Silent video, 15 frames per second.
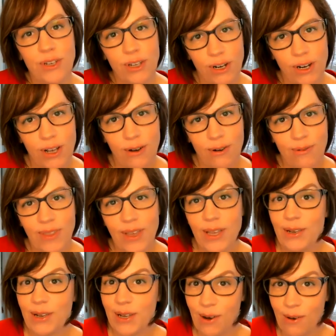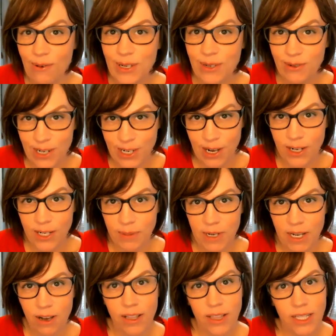you know that you can always reach out to
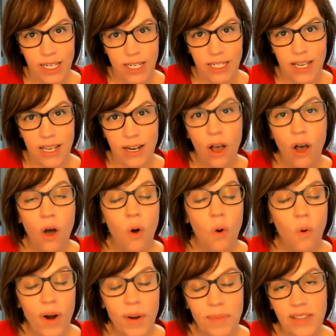me on LinkedIn or at